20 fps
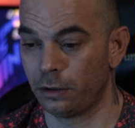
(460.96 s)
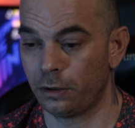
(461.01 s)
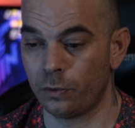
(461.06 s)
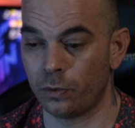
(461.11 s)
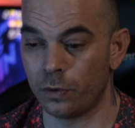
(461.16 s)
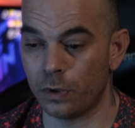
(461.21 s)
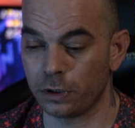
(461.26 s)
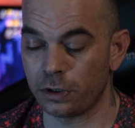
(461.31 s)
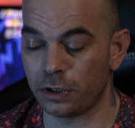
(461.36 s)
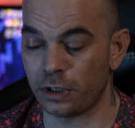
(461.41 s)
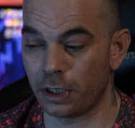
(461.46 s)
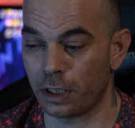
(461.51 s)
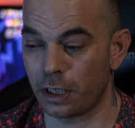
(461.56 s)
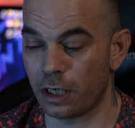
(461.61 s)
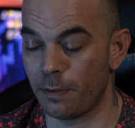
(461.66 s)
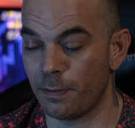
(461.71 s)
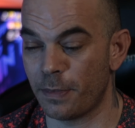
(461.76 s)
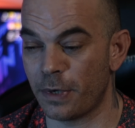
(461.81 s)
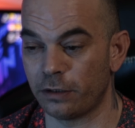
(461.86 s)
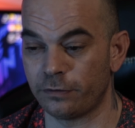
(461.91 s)
water
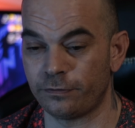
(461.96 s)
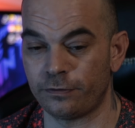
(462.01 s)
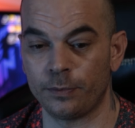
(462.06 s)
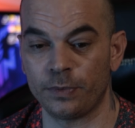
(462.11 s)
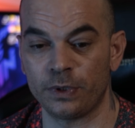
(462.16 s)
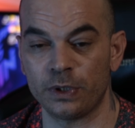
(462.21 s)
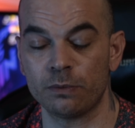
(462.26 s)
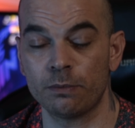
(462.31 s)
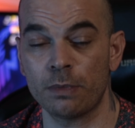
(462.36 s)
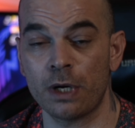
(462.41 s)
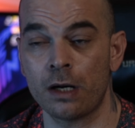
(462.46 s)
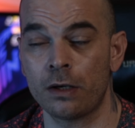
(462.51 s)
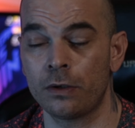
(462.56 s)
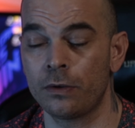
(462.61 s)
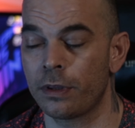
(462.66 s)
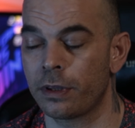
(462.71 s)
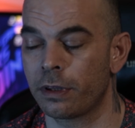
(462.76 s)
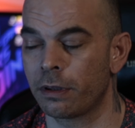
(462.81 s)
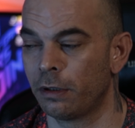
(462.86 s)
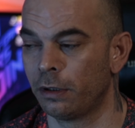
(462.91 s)
came out from his
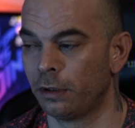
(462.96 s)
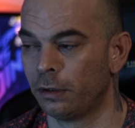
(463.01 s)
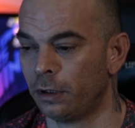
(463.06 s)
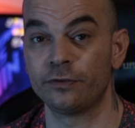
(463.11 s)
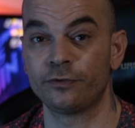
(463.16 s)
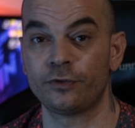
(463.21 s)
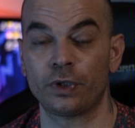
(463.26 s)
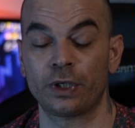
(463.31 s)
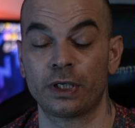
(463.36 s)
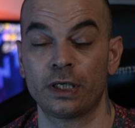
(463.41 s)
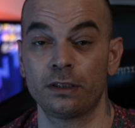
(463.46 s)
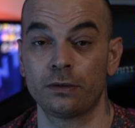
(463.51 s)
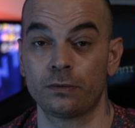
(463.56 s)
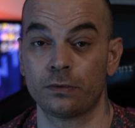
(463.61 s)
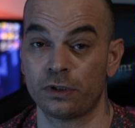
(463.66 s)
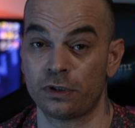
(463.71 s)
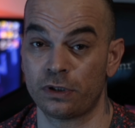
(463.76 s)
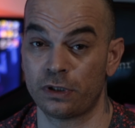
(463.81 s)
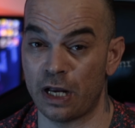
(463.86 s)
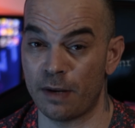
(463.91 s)
mouth. Don't forget, it
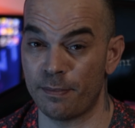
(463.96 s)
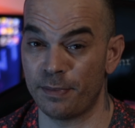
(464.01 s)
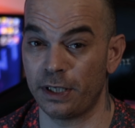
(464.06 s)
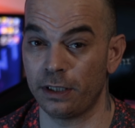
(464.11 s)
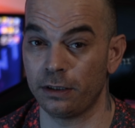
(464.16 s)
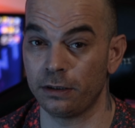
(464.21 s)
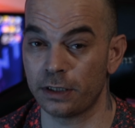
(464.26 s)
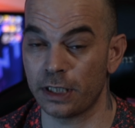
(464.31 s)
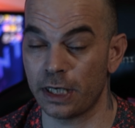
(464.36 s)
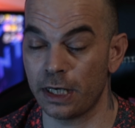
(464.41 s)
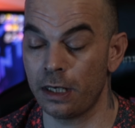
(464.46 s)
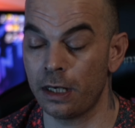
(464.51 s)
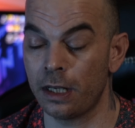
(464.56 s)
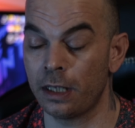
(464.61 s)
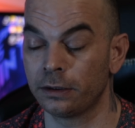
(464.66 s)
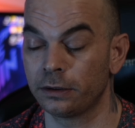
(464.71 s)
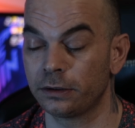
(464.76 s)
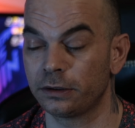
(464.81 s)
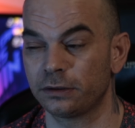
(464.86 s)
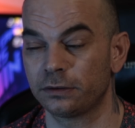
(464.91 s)
was summer in
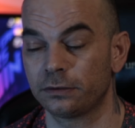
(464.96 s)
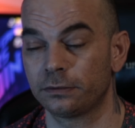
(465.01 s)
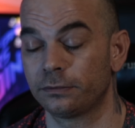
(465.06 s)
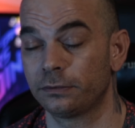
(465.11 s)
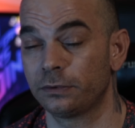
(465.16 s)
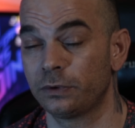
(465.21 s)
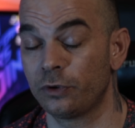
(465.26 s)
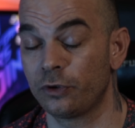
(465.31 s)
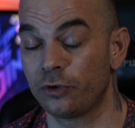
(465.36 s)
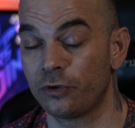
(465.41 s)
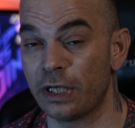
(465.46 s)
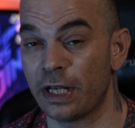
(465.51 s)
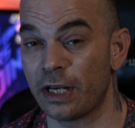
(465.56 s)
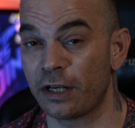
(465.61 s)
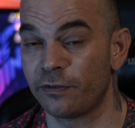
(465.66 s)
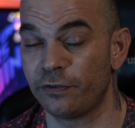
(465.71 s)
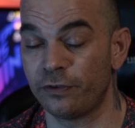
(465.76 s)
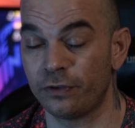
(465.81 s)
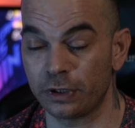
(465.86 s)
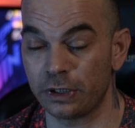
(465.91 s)
Thailand. It was
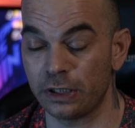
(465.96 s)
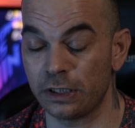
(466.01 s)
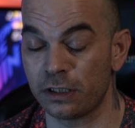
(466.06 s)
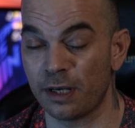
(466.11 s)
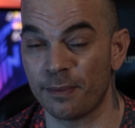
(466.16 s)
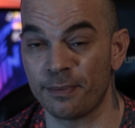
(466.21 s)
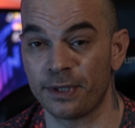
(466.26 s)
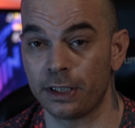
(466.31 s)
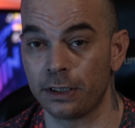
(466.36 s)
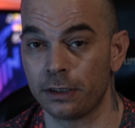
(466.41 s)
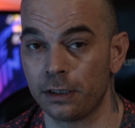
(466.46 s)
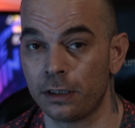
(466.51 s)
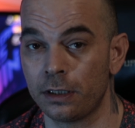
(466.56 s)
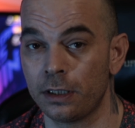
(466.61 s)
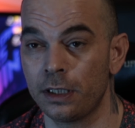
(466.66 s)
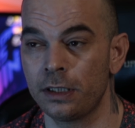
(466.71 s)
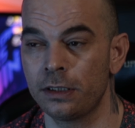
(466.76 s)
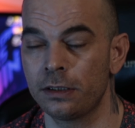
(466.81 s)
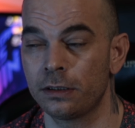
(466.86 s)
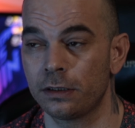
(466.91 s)
like 40 something
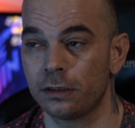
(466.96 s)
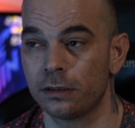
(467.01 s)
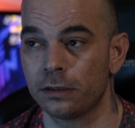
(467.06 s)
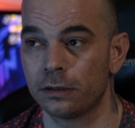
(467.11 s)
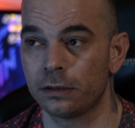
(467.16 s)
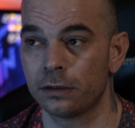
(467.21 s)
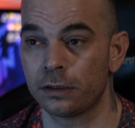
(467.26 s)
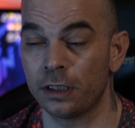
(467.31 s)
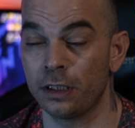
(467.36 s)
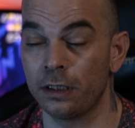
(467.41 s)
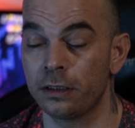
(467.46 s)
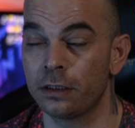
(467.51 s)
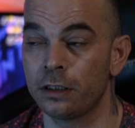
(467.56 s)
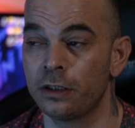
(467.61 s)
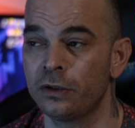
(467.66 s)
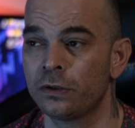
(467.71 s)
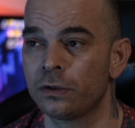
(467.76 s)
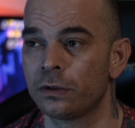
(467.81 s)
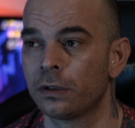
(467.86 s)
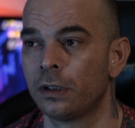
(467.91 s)
degrees
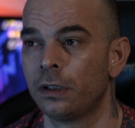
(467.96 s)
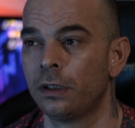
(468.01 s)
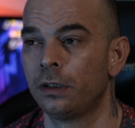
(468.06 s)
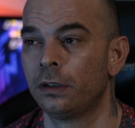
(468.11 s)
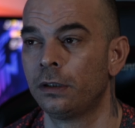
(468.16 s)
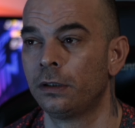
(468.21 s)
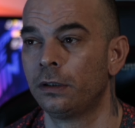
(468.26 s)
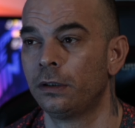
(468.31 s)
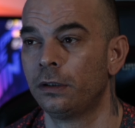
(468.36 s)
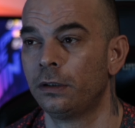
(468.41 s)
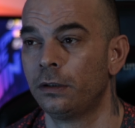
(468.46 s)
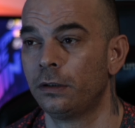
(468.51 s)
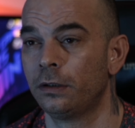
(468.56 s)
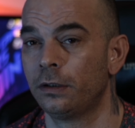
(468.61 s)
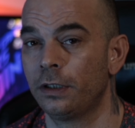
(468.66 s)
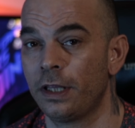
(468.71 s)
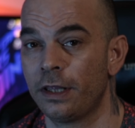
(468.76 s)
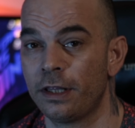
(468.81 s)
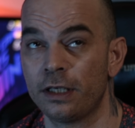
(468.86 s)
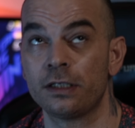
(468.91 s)
Celsius.
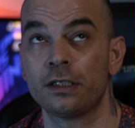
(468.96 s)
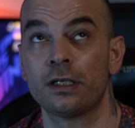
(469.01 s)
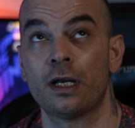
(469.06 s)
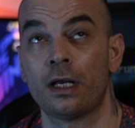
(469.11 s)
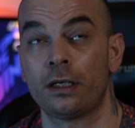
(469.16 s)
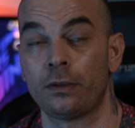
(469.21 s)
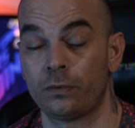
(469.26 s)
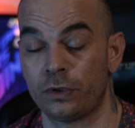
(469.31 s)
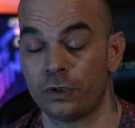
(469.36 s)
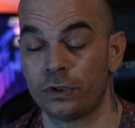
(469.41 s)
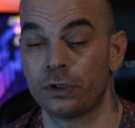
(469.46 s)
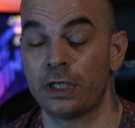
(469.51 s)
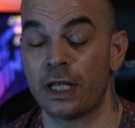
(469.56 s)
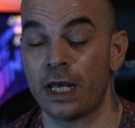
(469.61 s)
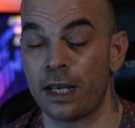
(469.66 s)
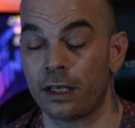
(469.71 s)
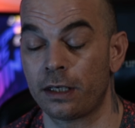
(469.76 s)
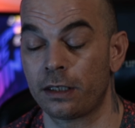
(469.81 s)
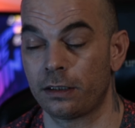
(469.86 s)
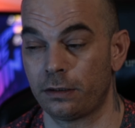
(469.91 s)
The sun was
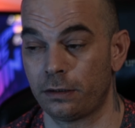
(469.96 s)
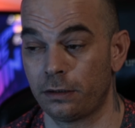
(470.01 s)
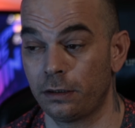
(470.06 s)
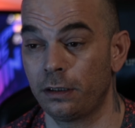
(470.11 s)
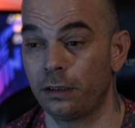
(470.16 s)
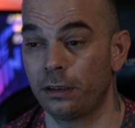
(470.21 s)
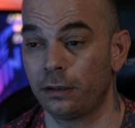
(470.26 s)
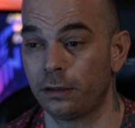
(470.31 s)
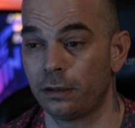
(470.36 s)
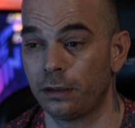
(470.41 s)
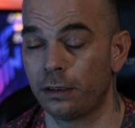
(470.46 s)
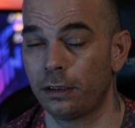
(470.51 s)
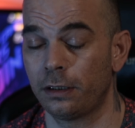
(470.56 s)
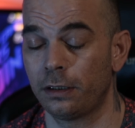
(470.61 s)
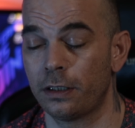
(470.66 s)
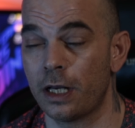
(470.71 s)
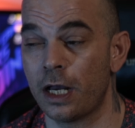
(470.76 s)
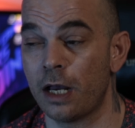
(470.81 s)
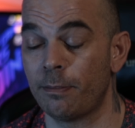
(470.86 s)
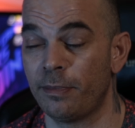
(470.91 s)
like
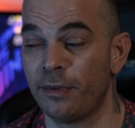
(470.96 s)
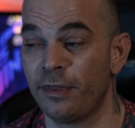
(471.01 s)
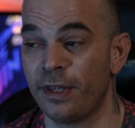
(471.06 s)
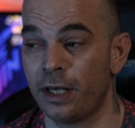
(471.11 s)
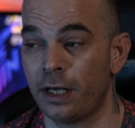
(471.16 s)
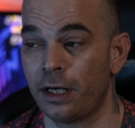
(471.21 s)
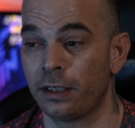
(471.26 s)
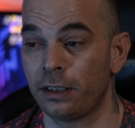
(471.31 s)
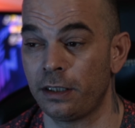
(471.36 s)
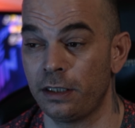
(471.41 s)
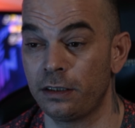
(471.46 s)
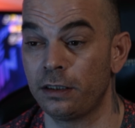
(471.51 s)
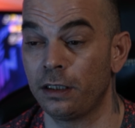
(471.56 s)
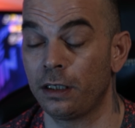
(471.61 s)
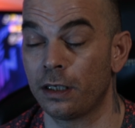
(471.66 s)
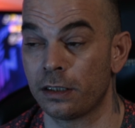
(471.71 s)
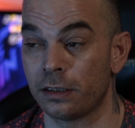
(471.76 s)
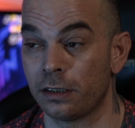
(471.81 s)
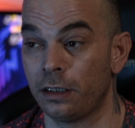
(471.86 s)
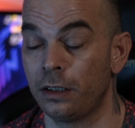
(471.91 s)
up there
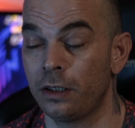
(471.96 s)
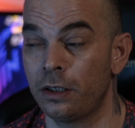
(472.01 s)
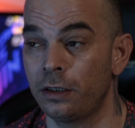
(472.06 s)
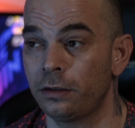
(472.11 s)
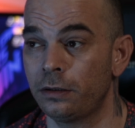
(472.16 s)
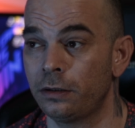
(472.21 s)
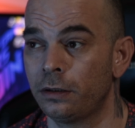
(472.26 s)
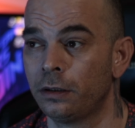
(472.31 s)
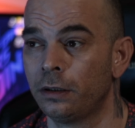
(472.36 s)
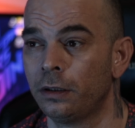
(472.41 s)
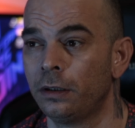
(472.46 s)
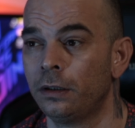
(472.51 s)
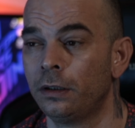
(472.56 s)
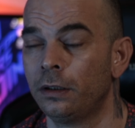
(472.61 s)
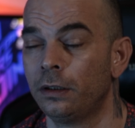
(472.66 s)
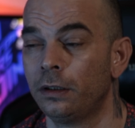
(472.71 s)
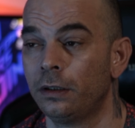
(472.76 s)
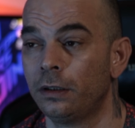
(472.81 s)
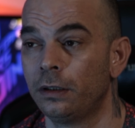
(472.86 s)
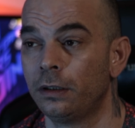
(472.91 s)
hitting us a lot.
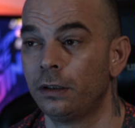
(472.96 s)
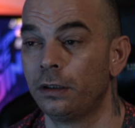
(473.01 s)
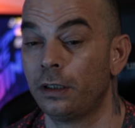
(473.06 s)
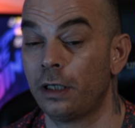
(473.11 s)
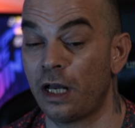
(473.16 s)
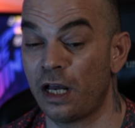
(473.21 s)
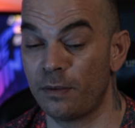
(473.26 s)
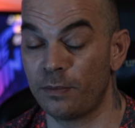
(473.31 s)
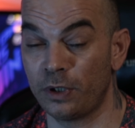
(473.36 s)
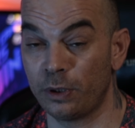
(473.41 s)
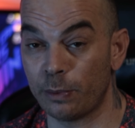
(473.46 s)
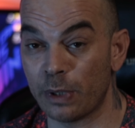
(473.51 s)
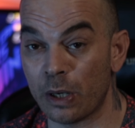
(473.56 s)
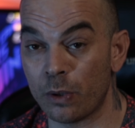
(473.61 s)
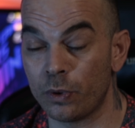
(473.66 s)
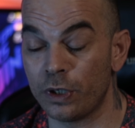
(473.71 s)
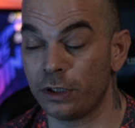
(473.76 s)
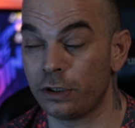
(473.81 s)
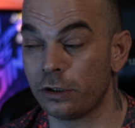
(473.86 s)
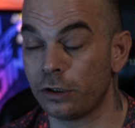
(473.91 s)
I'm on my
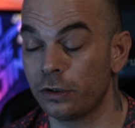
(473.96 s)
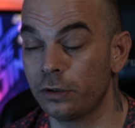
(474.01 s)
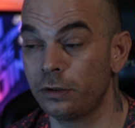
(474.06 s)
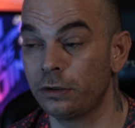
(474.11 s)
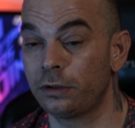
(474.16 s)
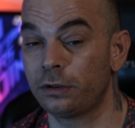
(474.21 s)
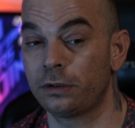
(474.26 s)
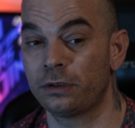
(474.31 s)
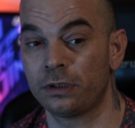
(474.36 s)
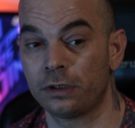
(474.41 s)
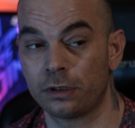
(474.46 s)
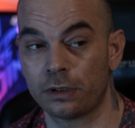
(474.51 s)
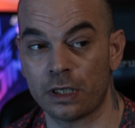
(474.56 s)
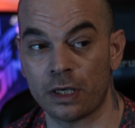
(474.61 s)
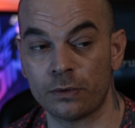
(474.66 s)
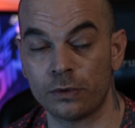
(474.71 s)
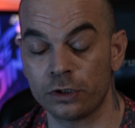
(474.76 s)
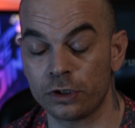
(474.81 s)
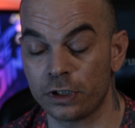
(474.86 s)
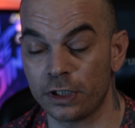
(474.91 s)
wetsuit.
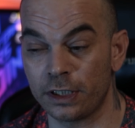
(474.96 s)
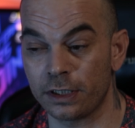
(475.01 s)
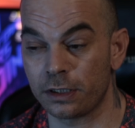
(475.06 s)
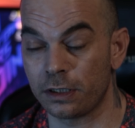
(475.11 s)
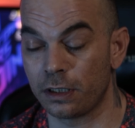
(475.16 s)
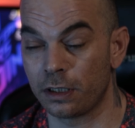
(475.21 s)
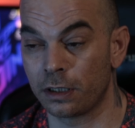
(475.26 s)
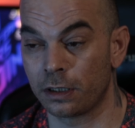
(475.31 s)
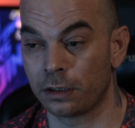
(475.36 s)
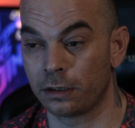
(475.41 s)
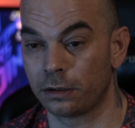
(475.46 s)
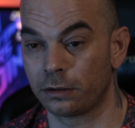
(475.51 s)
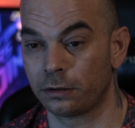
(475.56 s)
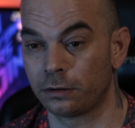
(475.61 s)
I was searching